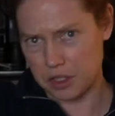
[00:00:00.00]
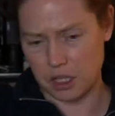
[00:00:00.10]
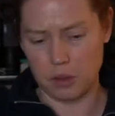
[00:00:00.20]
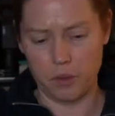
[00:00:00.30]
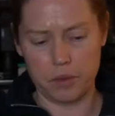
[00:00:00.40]
It
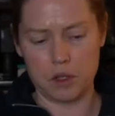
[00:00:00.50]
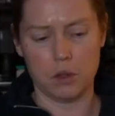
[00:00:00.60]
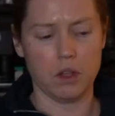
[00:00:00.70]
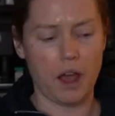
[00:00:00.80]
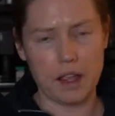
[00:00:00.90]
can,
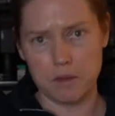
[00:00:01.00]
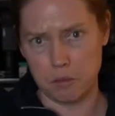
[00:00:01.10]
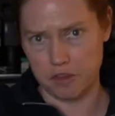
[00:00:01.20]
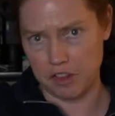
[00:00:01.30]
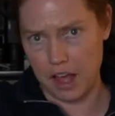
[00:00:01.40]
lie
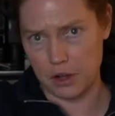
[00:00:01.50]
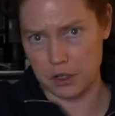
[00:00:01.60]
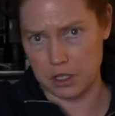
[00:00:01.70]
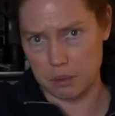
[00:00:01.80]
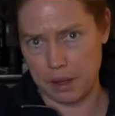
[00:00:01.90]
flatter
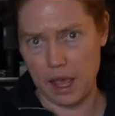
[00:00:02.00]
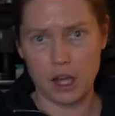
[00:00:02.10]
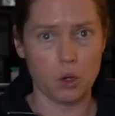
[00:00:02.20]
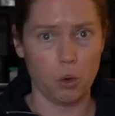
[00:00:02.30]
to the bag,